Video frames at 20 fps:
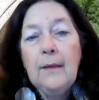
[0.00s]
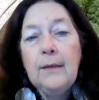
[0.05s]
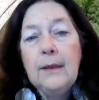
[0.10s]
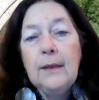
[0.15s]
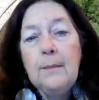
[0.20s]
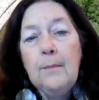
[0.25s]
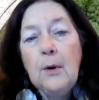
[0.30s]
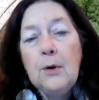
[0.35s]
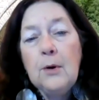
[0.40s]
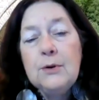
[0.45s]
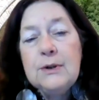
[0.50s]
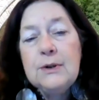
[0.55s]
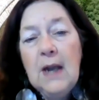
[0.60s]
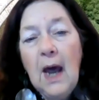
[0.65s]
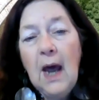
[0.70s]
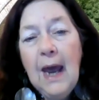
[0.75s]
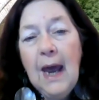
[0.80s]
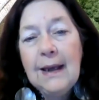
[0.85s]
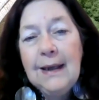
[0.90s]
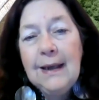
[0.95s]
the most
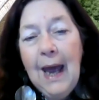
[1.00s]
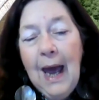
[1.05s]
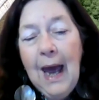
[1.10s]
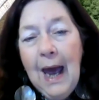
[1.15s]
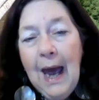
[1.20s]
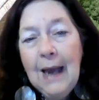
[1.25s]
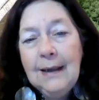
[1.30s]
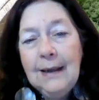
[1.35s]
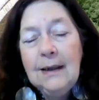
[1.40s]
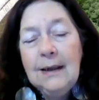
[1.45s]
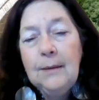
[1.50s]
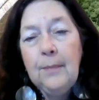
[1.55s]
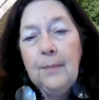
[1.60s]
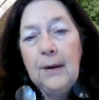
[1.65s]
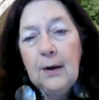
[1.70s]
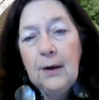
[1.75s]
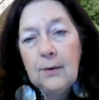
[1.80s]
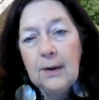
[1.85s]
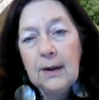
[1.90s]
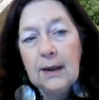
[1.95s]
iconic
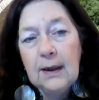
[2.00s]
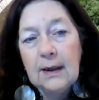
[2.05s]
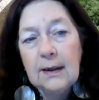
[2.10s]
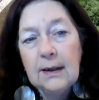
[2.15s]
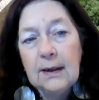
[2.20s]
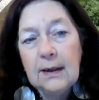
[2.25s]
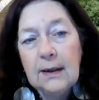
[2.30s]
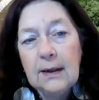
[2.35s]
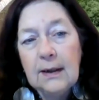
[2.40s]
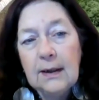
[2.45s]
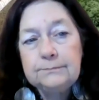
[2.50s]
period,